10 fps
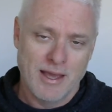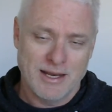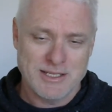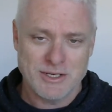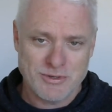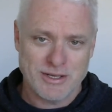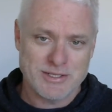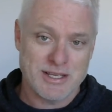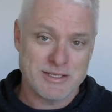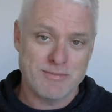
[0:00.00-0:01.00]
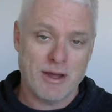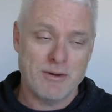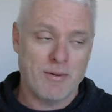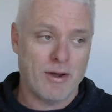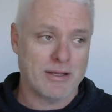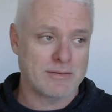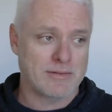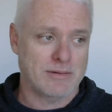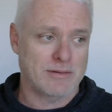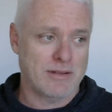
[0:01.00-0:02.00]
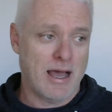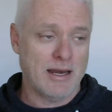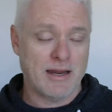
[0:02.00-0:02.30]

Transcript: It's interesting because there's a Harley